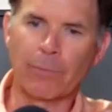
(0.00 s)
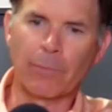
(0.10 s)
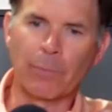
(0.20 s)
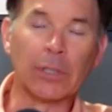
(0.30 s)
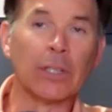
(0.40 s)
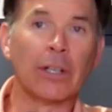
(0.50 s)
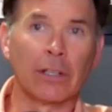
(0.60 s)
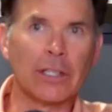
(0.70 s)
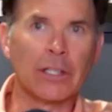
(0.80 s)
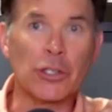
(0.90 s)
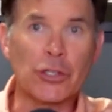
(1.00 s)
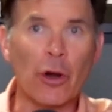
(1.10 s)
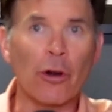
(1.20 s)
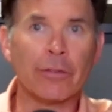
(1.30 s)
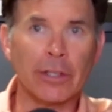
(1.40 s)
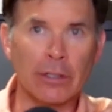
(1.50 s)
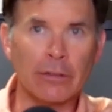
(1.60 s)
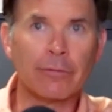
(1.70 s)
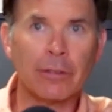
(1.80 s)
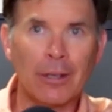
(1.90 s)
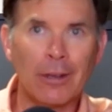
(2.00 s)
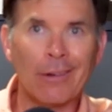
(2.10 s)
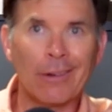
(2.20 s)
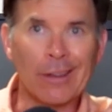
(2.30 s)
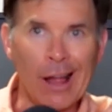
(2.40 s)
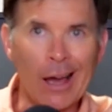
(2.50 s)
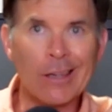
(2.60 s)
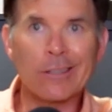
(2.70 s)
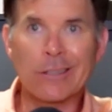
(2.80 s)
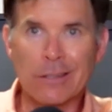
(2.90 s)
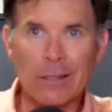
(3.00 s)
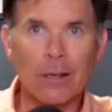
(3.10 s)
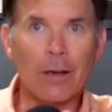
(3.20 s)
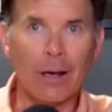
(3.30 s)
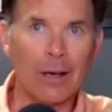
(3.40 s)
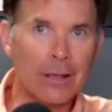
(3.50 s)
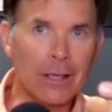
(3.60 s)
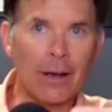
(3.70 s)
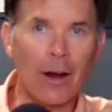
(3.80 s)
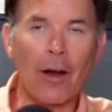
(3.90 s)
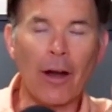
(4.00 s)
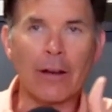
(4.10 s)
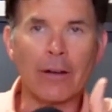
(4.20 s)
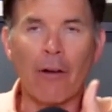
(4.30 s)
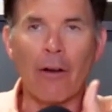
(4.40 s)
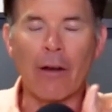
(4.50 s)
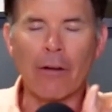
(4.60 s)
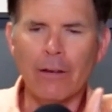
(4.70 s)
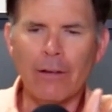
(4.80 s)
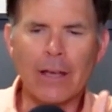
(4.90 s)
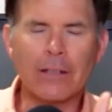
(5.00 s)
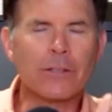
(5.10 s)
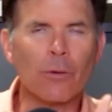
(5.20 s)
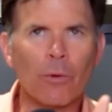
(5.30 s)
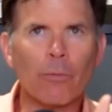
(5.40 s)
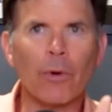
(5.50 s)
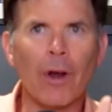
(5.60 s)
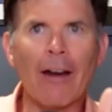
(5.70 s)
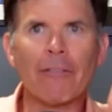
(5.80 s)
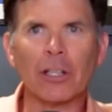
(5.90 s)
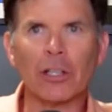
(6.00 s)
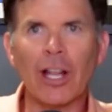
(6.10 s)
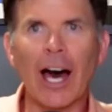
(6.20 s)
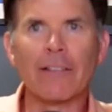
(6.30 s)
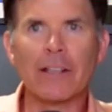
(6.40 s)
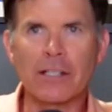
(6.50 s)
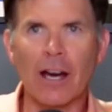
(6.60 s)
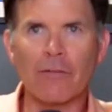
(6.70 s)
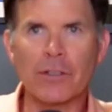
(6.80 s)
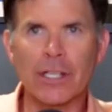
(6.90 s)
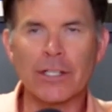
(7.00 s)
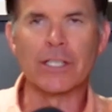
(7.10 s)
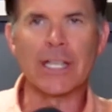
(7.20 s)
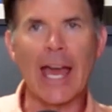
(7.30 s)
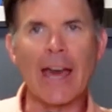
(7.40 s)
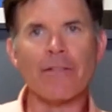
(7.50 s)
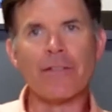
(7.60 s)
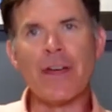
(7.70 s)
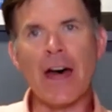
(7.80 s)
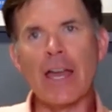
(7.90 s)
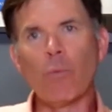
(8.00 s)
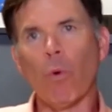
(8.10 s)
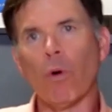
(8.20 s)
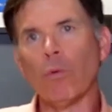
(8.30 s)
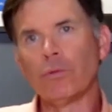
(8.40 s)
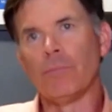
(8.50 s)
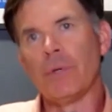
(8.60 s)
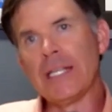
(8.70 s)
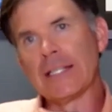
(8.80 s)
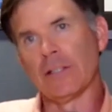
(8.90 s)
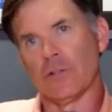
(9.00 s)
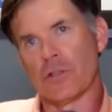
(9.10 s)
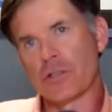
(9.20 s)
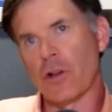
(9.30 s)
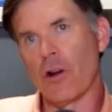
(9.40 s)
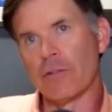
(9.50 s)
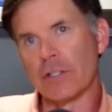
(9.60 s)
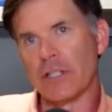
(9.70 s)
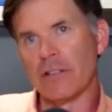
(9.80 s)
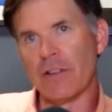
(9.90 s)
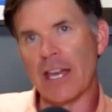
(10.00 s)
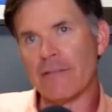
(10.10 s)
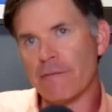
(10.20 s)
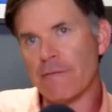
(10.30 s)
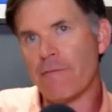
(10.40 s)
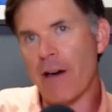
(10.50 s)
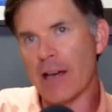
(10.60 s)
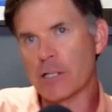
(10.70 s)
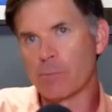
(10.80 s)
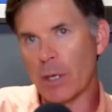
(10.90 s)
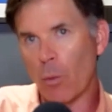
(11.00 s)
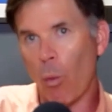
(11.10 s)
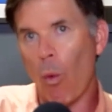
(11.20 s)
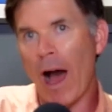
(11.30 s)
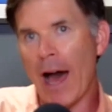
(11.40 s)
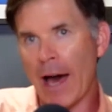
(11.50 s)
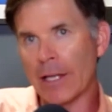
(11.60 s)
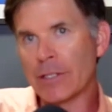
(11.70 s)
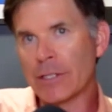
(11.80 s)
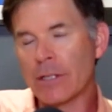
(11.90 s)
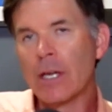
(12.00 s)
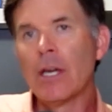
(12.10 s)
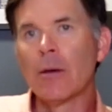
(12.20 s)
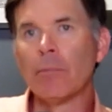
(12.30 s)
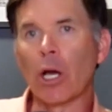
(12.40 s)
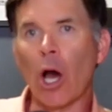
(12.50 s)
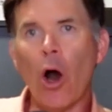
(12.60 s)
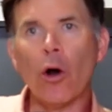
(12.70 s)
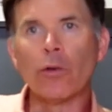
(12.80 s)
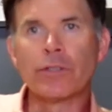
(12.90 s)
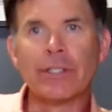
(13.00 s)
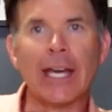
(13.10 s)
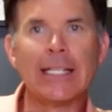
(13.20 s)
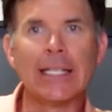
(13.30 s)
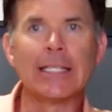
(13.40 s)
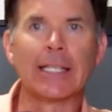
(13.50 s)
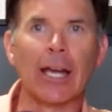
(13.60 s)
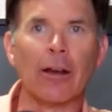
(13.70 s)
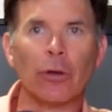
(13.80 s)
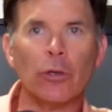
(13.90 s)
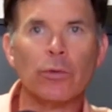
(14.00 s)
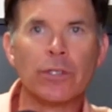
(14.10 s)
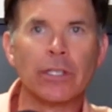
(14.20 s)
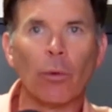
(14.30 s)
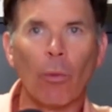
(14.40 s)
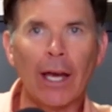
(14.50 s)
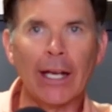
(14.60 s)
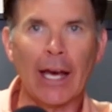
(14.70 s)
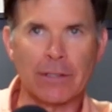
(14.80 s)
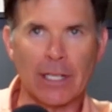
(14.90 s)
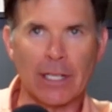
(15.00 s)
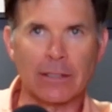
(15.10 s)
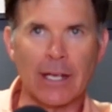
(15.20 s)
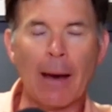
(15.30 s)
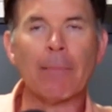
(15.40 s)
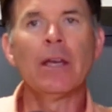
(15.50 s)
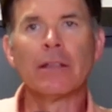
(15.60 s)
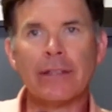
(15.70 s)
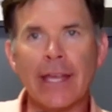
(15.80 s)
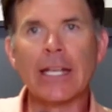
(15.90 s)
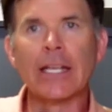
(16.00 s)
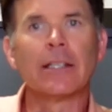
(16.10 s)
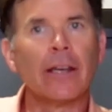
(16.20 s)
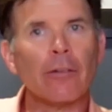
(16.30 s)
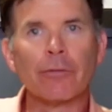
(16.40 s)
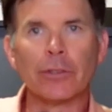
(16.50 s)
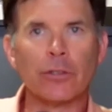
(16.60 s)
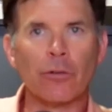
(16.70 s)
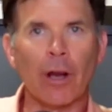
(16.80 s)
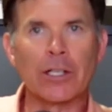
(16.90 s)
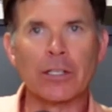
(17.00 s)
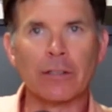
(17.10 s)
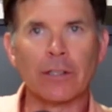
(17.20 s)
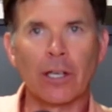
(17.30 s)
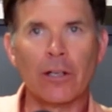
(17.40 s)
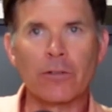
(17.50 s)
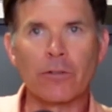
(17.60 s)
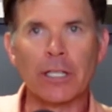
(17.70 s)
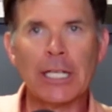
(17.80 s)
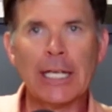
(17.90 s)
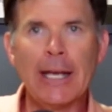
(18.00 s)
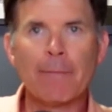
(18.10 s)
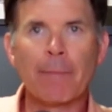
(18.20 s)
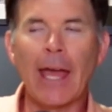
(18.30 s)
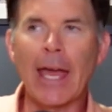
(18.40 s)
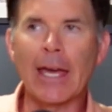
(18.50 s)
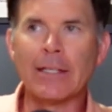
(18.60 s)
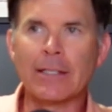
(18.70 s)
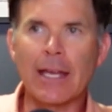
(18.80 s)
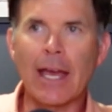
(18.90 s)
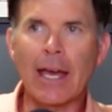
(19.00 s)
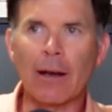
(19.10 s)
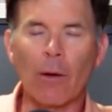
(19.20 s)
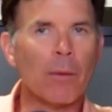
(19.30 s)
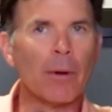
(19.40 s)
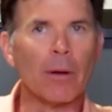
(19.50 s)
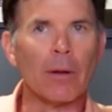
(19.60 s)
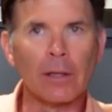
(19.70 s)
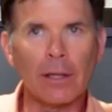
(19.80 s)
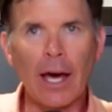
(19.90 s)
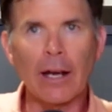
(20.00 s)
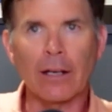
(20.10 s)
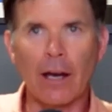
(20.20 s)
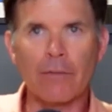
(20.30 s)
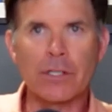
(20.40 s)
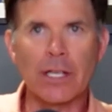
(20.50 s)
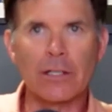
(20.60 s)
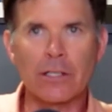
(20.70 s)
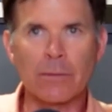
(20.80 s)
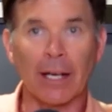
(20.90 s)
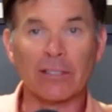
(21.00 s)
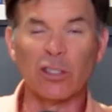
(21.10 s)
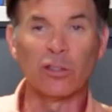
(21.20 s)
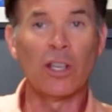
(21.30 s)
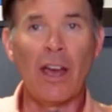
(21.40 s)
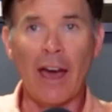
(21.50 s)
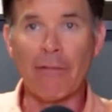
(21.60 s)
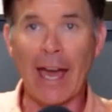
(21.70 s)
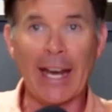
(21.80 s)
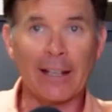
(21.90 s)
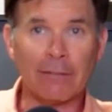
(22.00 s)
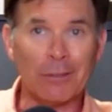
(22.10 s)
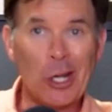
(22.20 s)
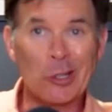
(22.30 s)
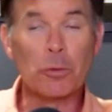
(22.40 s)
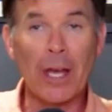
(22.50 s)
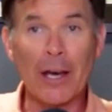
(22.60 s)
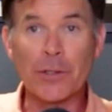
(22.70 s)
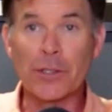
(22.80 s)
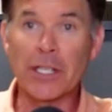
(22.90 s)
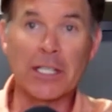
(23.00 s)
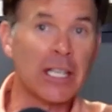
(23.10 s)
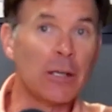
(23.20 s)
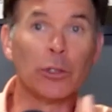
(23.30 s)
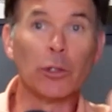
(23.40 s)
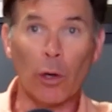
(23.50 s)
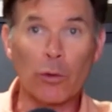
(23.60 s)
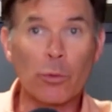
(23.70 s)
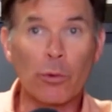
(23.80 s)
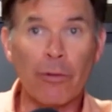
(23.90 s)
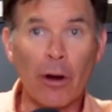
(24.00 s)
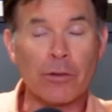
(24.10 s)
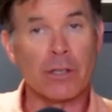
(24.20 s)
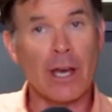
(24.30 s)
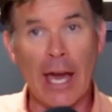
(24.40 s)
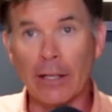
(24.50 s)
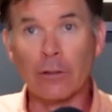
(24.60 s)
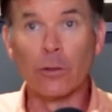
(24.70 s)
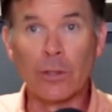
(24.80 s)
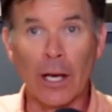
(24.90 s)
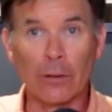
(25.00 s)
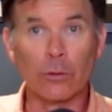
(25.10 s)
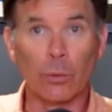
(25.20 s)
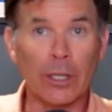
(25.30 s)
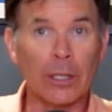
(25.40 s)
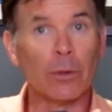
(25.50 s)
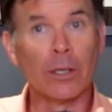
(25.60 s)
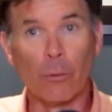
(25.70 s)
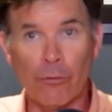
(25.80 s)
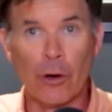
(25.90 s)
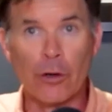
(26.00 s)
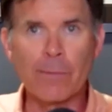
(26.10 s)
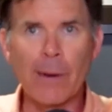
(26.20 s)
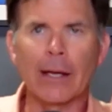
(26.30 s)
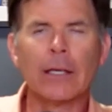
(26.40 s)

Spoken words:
politically conservative clients in our area, and so we're having a lot of these conversations, and they want to be conservative investment wise because they didn't care for who was in the White House at the time. They didn't care for the direction of the country, and I remember a lot of conversations about this. I've had it in 2016 when the roles were reversed. Had it in 2020 when it reversed back.